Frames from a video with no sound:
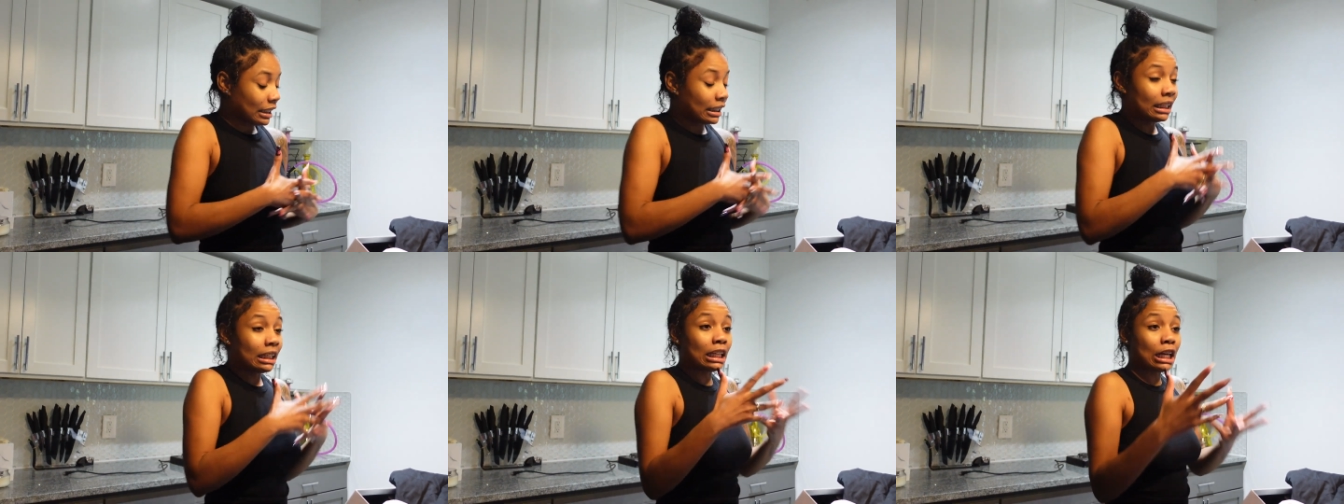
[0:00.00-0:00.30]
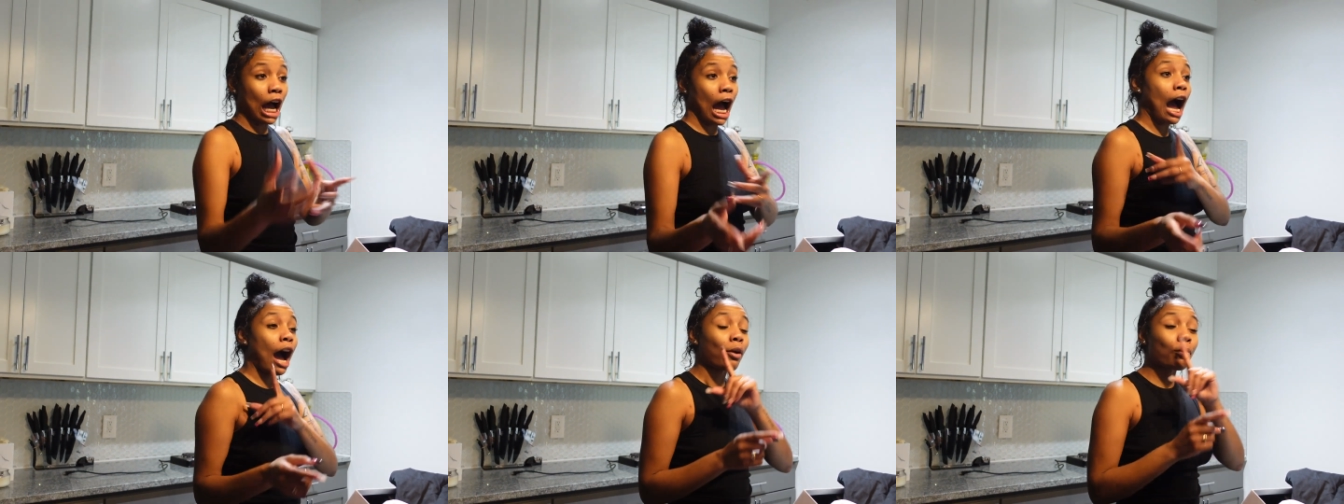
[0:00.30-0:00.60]

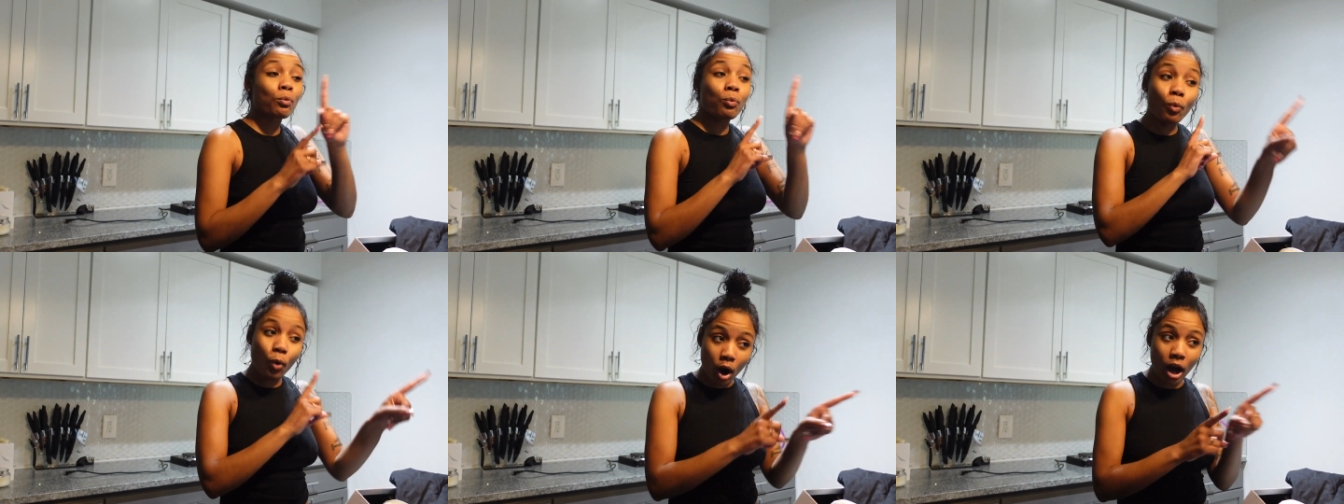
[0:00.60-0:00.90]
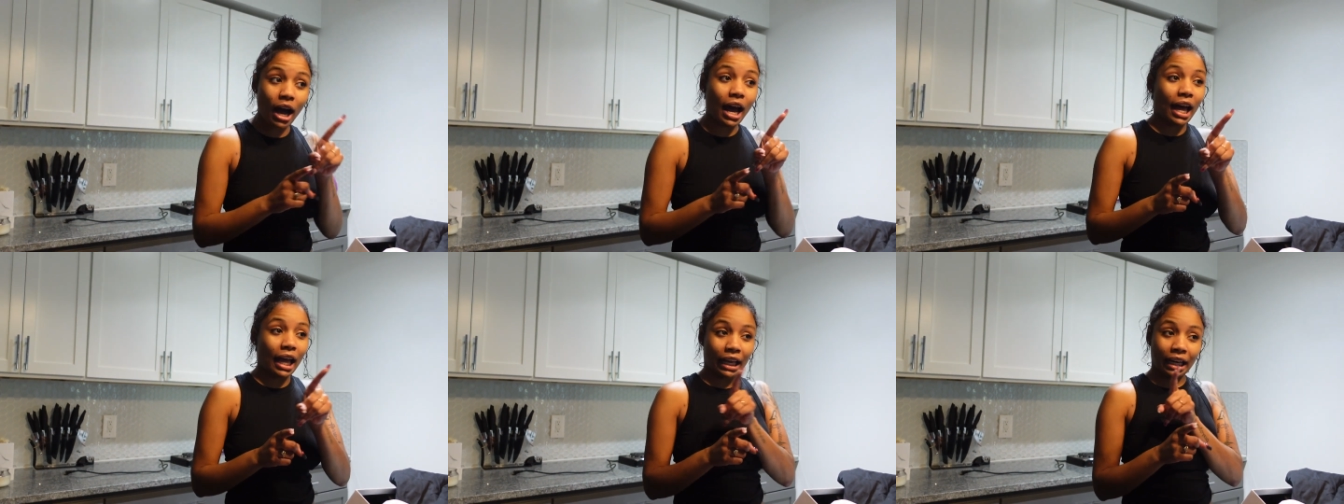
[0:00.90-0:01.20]
Not
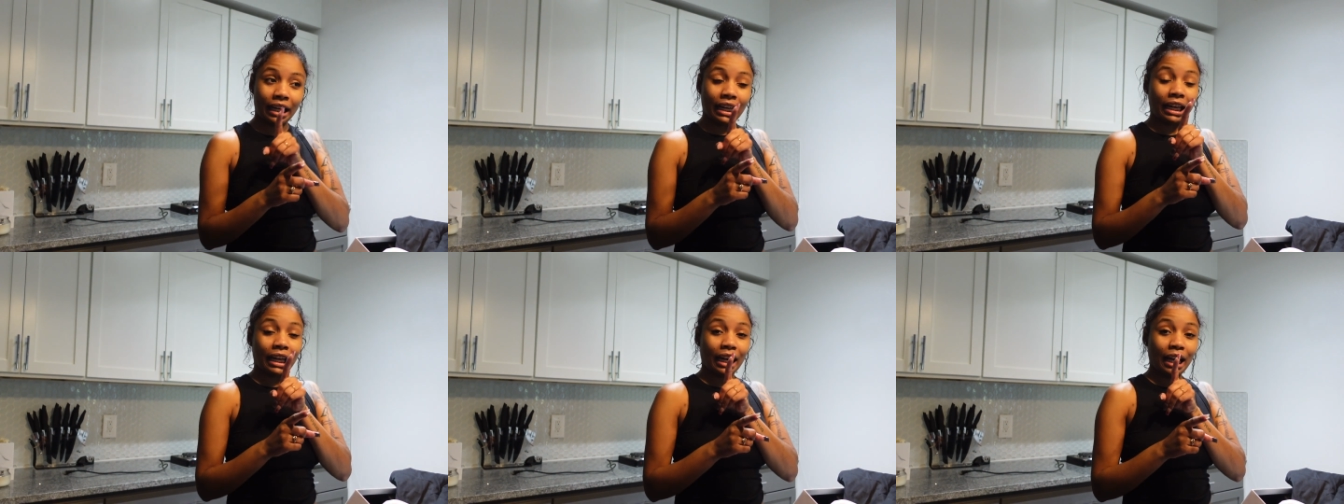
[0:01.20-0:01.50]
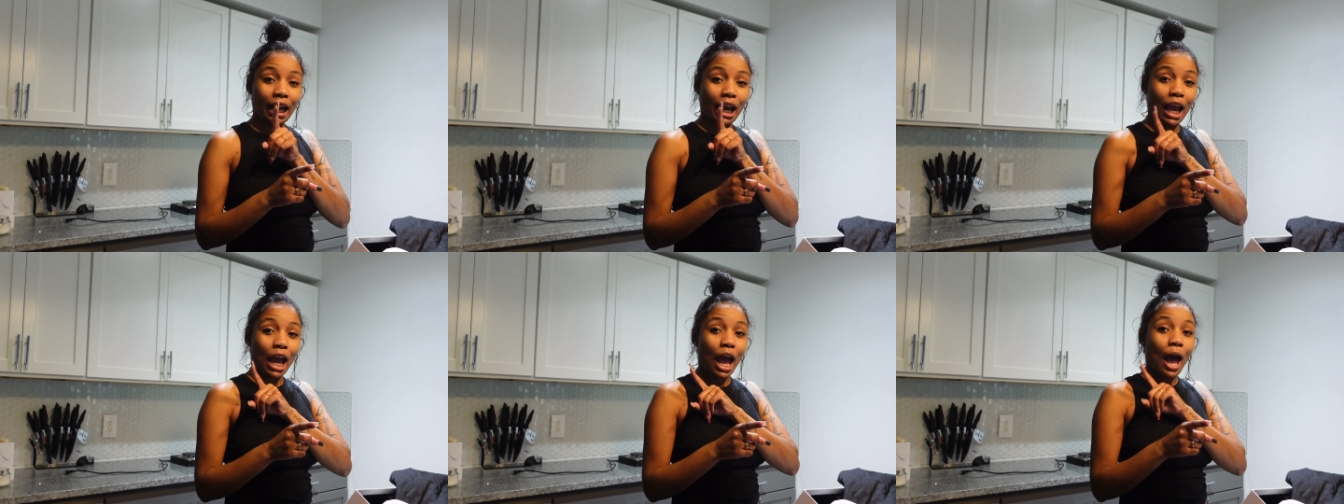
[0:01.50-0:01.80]

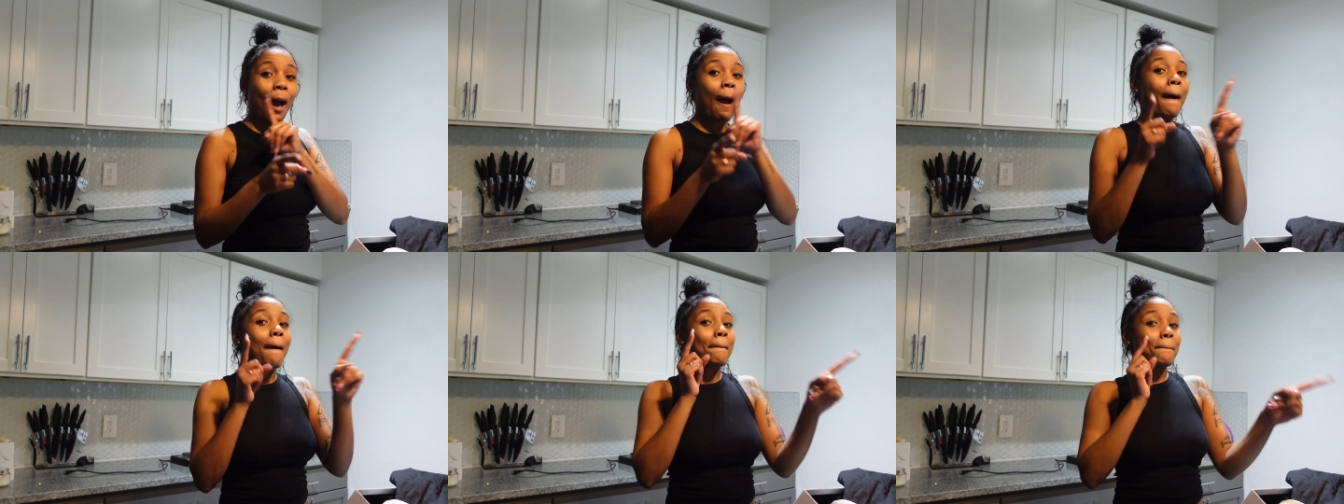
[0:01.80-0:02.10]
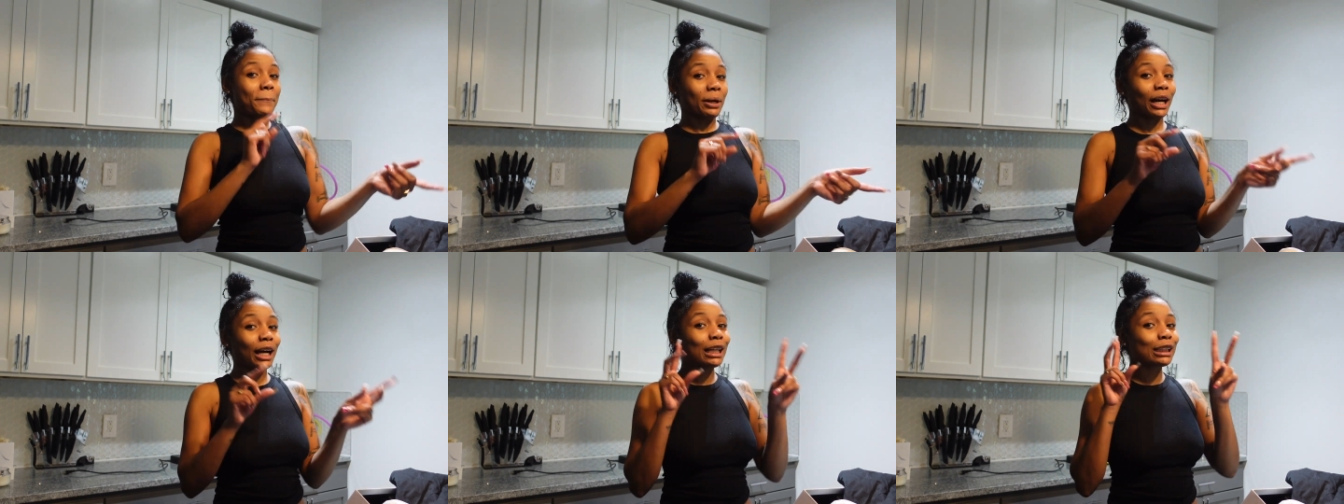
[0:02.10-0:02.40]
one,
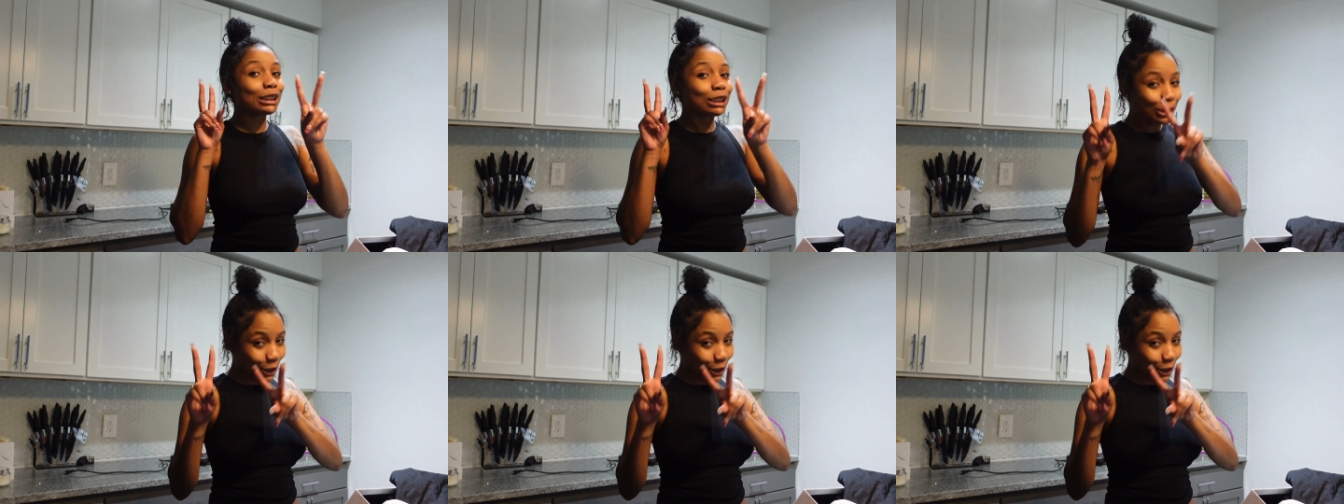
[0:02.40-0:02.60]
but